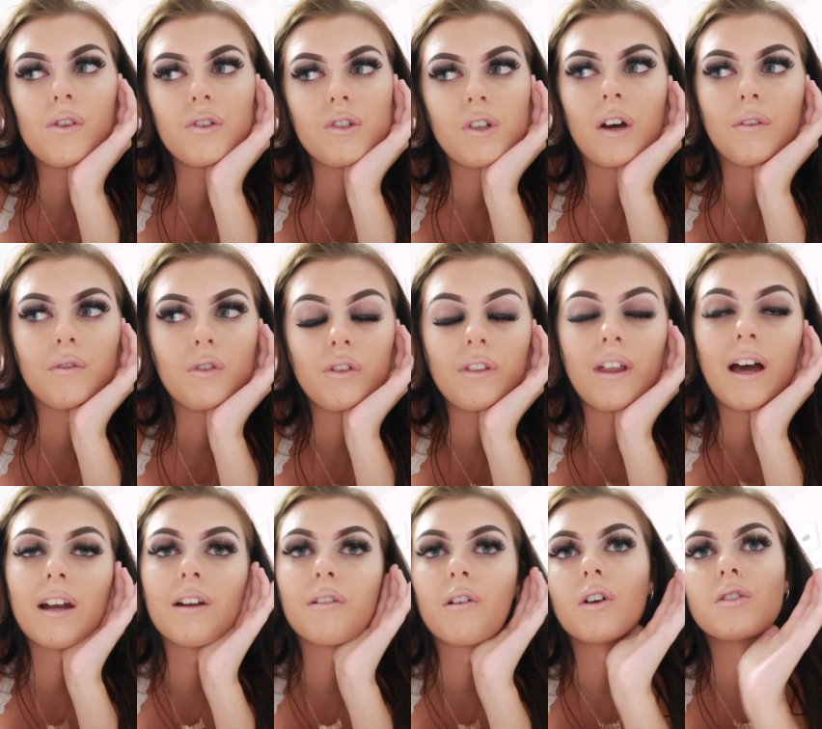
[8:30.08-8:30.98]
So I've done
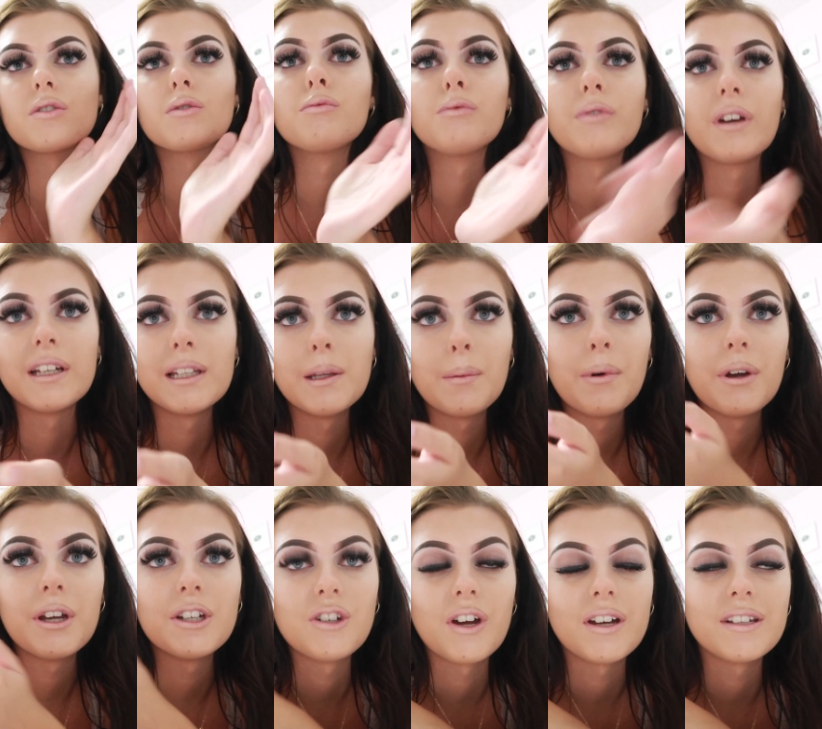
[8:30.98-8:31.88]
that and I've got some really
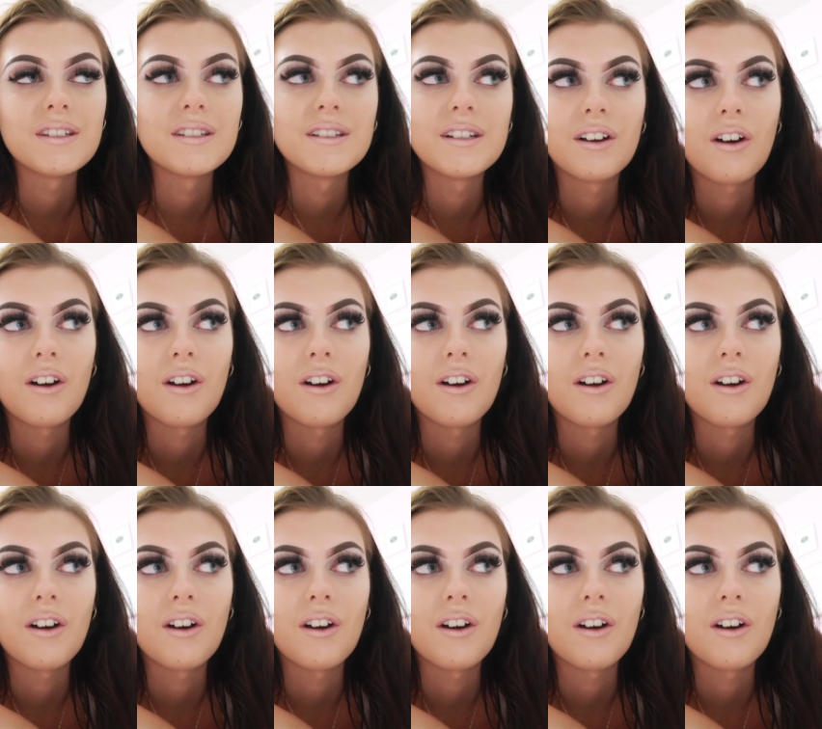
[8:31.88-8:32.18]
pretty dresses.